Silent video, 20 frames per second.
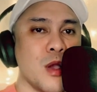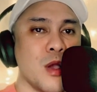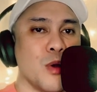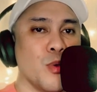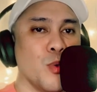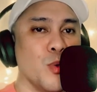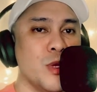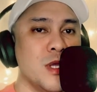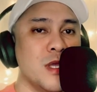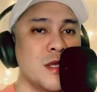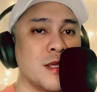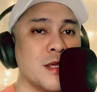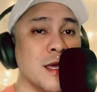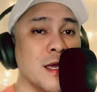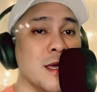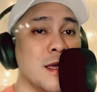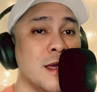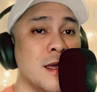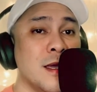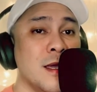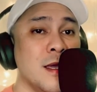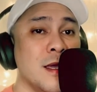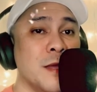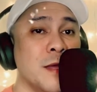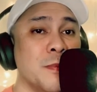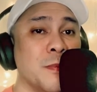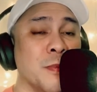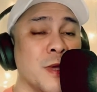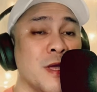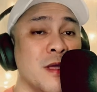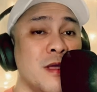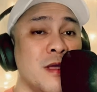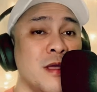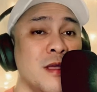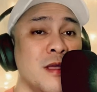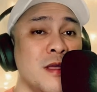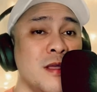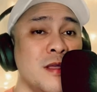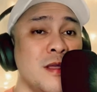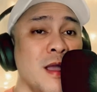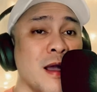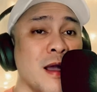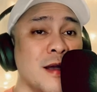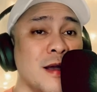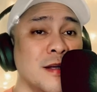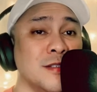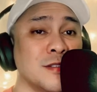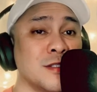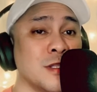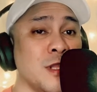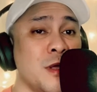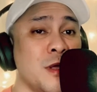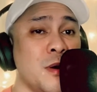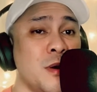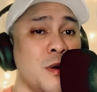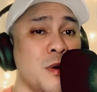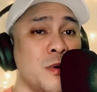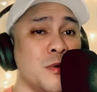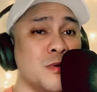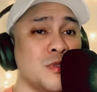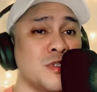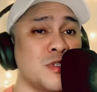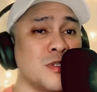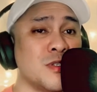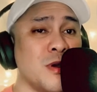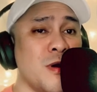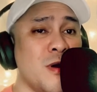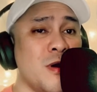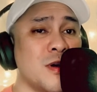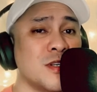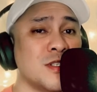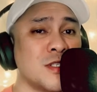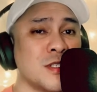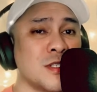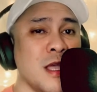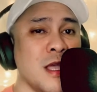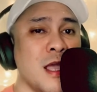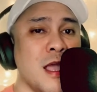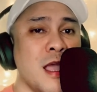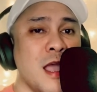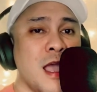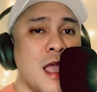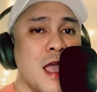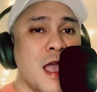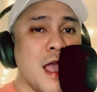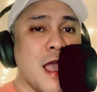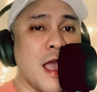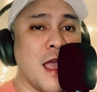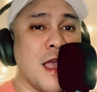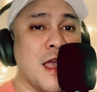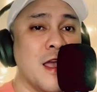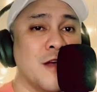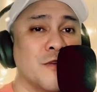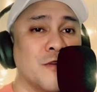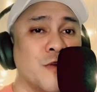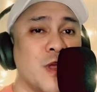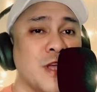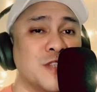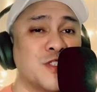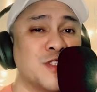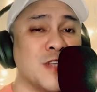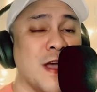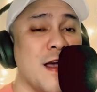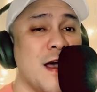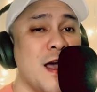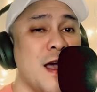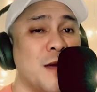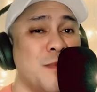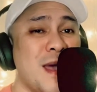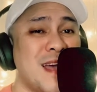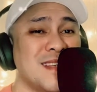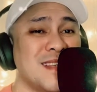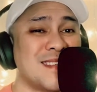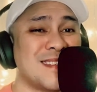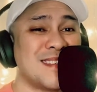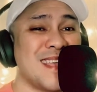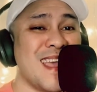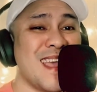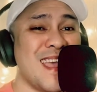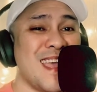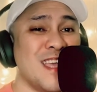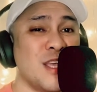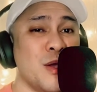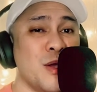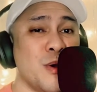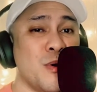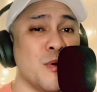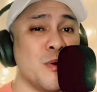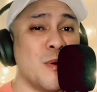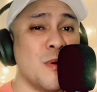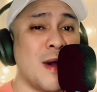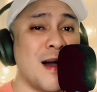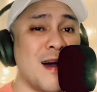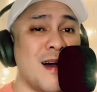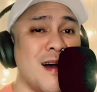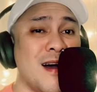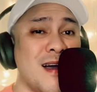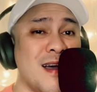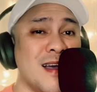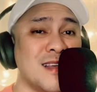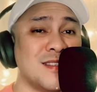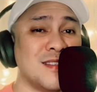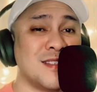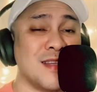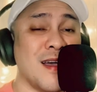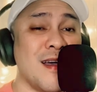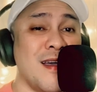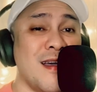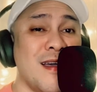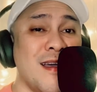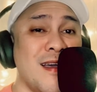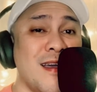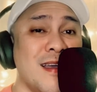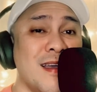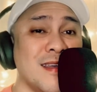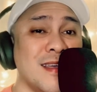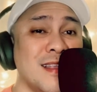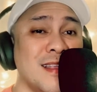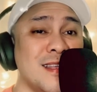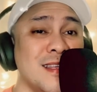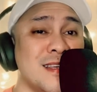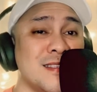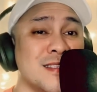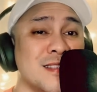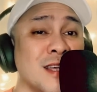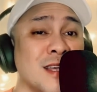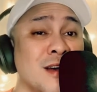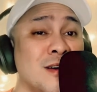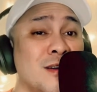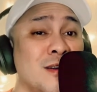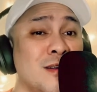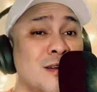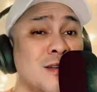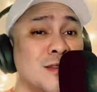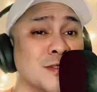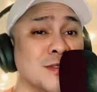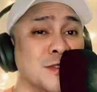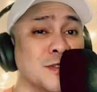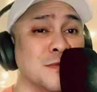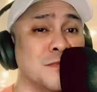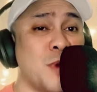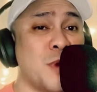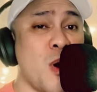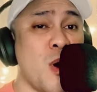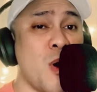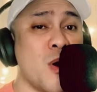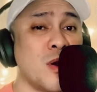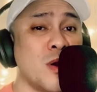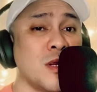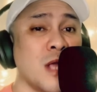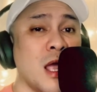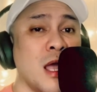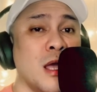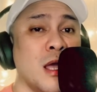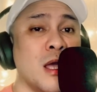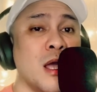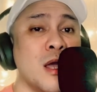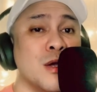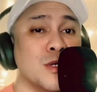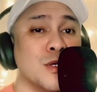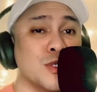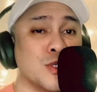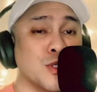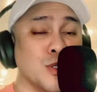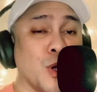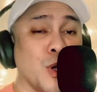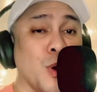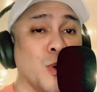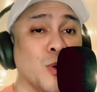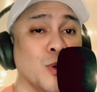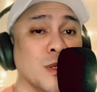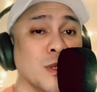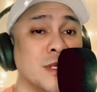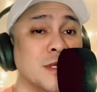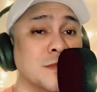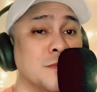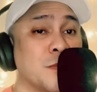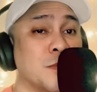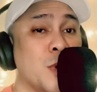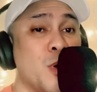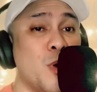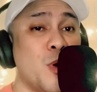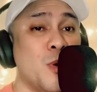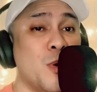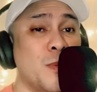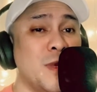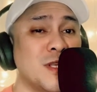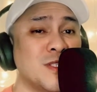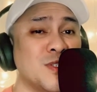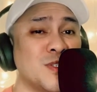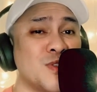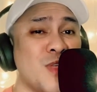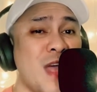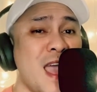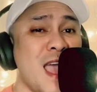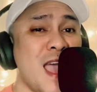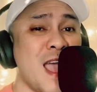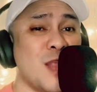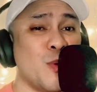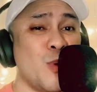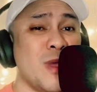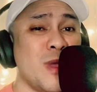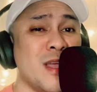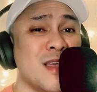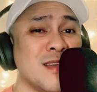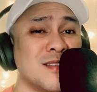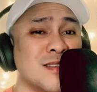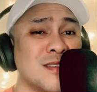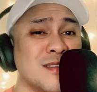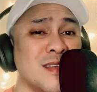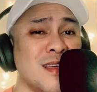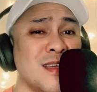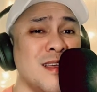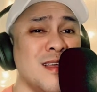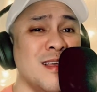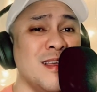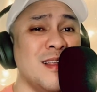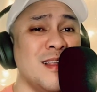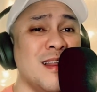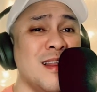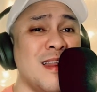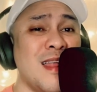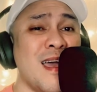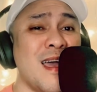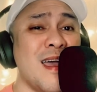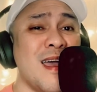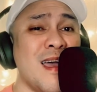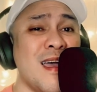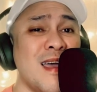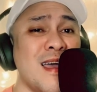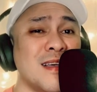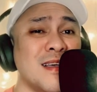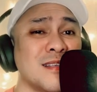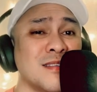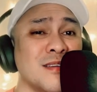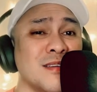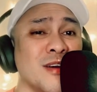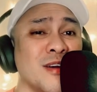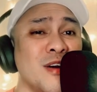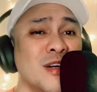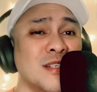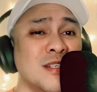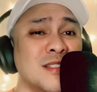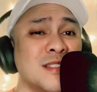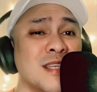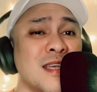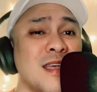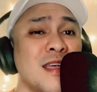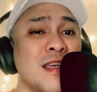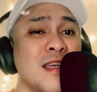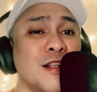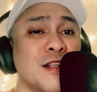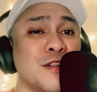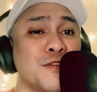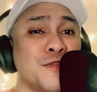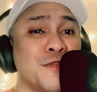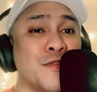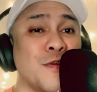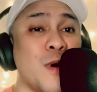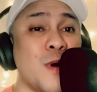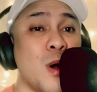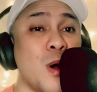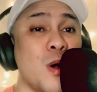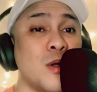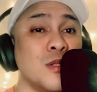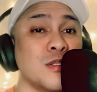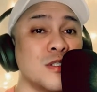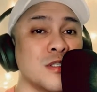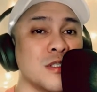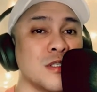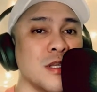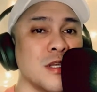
We keep behind closed doors. Every time I see you, I die a little more. Stolen moments that we steal as the curtain falls.